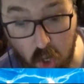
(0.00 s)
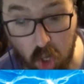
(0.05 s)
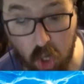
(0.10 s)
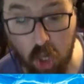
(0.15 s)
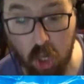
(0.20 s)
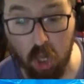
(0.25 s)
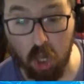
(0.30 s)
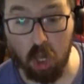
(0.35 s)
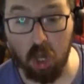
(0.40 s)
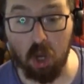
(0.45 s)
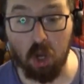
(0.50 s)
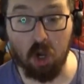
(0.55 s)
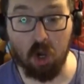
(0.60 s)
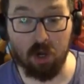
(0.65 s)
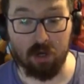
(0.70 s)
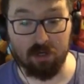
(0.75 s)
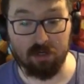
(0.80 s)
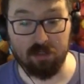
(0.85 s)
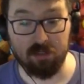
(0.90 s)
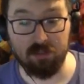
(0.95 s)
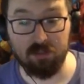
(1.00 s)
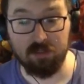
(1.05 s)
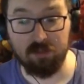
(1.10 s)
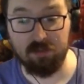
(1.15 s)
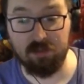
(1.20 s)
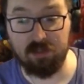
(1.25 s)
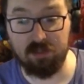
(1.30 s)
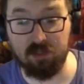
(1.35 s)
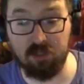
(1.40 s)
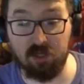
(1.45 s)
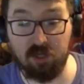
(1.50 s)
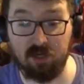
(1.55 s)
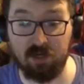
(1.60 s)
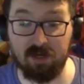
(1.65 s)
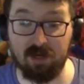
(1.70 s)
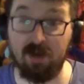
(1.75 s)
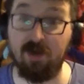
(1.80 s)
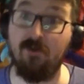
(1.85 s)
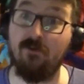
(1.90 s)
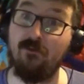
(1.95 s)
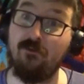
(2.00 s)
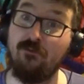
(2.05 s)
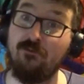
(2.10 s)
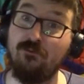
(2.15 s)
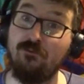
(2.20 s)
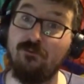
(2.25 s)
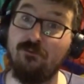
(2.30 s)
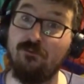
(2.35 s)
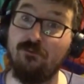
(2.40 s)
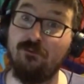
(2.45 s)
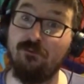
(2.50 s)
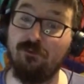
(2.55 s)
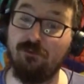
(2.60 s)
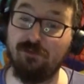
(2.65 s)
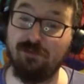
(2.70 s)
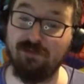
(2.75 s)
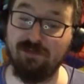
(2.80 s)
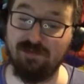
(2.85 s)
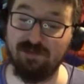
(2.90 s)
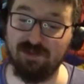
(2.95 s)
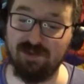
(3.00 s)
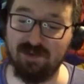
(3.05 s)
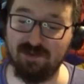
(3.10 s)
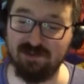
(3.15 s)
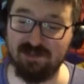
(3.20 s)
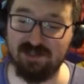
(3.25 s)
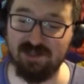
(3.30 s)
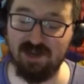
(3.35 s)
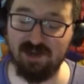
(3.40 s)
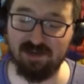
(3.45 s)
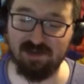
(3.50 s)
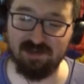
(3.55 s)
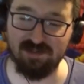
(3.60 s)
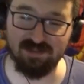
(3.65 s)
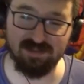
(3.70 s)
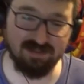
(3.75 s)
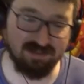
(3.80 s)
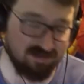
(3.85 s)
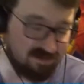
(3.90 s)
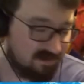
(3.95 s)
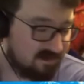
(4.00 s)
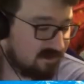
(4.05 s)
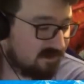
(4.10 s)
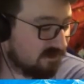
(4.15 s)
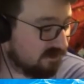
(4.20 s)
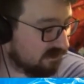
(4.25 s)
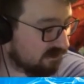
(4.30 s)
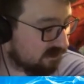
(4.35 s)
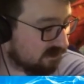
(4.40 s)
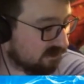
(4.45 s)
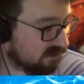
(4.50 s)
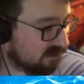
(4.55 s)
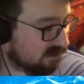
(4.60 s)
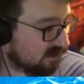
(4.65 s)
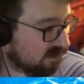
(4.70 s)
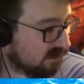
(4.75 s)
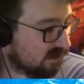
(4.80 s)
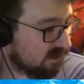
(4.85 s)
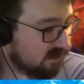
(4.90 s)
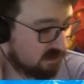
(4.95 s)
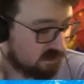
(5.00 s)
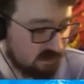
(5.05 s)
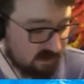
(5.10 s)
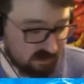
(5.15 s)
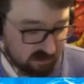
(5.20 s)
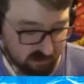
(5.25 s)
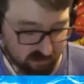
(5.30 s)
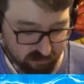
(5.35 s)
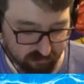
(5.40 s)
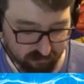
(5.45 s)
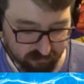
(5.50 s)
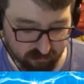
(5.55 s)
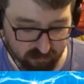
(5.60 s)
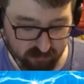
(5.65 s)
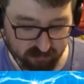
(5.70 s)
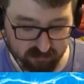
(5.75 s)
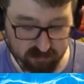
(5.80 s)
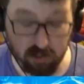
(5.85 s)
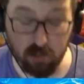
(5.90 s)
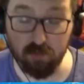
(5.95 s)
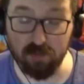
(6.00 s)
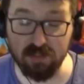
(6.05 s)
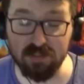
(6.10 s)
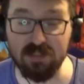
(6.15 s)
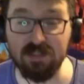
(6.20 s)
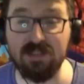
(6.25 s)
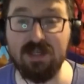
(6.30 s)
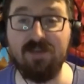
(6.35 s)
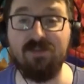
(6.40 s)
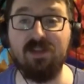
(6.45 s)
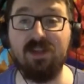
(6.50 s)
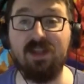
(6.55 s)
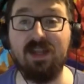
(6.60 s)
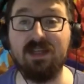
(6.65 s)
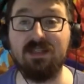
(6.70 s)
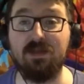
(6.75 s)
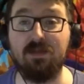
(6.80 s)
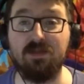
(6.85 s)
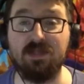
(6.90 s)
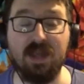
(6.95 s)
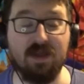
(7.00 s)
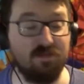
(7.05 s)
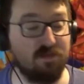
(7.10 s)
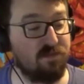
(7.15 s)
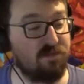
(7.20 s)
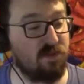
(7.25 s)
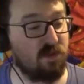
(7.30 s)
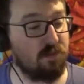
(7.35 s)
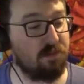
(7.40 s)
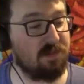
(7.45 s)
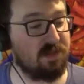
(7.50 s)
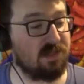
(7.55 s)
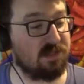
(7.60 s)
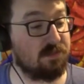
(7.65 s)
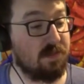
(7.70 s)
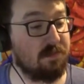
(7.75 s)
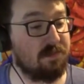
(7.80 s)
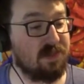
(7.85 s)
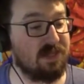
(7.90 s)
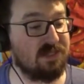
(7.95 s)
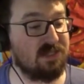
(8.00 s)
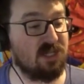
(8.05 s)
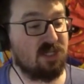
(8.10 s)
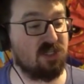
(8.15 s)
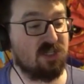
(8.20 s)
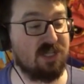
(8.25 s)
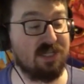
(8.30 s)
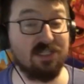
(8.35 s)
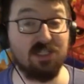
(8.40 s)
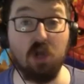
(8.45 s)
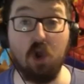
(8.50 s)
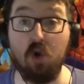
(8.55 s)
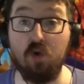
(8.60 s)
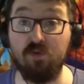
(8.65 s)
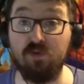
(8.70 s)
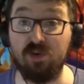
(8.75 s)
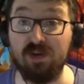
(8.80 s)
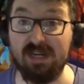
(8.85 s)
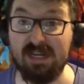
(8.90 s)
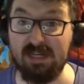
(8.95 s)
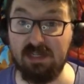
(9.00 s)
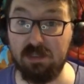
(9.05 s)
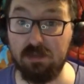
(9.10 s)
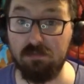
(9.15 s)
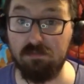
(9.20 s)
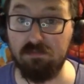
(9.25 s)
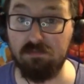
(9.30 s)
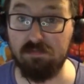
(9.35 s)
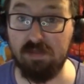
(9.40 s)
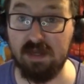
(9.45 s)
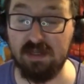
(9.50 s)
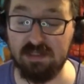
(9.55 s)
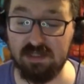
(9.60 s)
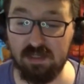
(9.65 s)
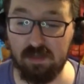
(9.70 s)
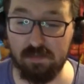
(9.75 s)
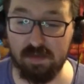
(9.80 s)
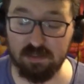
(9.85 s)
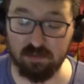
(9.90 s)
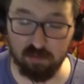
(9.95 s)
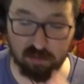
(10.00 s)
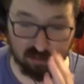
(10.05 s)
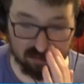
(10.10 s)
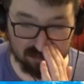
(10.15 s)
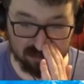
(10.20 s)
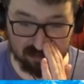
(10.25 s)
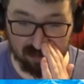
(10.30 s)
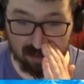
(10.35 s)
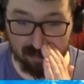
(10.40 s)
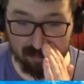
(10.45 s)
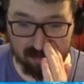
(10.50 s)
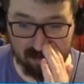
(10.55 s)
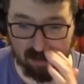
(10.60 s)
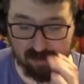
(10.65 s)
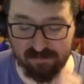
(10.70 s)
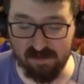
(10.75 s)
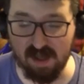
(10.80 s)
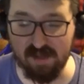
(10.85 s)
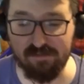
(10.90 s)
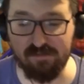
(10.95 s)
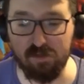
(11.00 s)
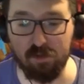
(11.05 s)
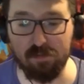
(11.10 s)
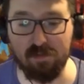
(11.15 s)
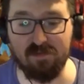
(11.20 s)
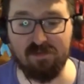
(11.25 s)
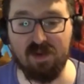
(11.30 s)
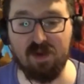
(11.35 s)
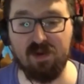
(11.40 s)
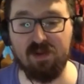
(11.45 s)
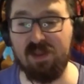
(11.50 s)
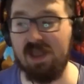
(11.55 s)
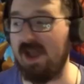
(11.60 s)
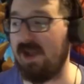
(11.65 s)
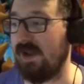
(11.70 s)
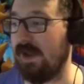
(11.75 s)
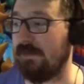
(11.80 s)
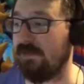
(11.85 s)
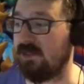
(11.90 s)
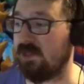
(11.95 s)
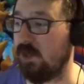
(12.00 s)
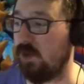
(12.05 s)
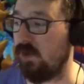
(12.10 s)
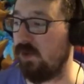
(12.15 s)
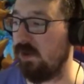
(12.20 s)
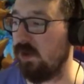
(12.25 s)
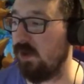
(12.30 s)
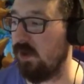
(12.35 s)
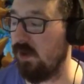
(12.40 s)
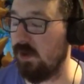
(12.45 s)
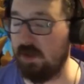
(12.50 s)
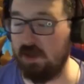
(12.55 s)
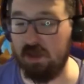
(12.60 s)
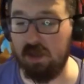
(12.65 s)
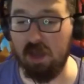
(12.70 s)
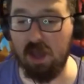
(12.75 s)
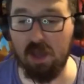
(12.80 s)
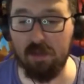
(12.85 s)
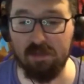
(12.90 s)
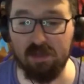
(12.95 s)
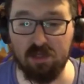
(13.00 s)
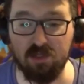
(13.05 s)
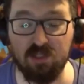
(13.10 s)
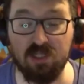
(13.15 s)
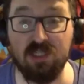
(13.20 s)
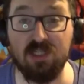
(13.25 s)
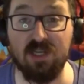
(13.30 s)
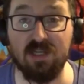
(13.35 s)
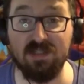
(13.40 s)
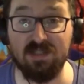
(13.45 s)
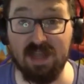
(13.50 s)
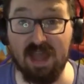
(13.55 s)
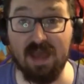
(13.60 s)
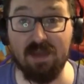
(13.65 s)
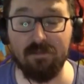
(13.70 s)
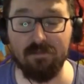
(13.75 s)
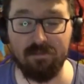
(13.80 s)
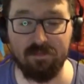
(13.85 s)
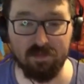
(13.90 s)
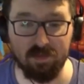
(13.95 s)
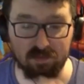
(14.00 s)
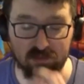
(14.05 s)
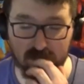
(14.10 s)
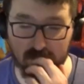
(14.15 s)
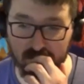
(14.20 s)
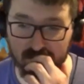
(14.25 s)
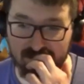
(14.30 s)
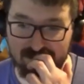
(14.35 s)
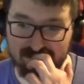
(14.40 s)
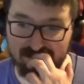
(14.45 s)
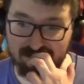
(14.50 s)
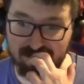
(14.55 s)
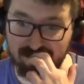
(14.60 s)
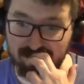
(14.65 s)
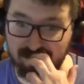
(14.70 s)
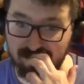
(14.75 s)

That's right, Special Agent Snuckles. Go Snuckles. The elevator into the troll warehouse. So this is, right definitely the last episode I have to film because my PlayStation likes to overheat. Basically, the best way to describe it. If I film a very long episode, um, it usually does that. So like